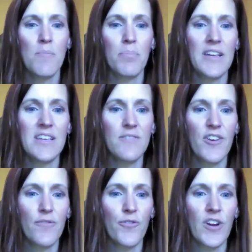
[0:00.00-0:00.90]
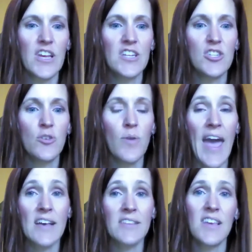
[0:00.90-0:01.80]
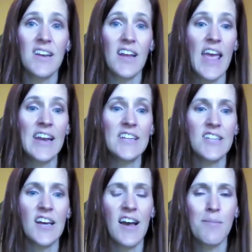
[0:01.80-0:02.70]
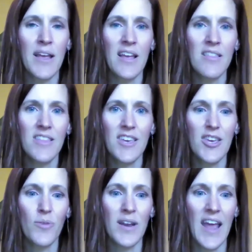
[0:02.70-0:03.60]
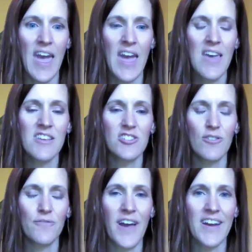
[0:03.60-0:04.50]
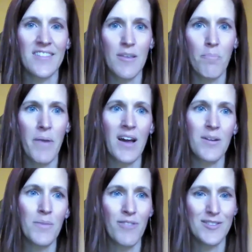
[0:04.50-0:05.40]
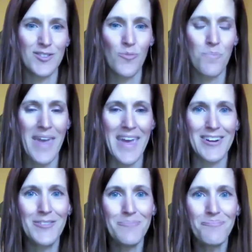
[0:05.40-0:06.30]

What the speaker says: please feel free to ask it at any time in the Q&A that you'll find at the bottom of the Zoom panel.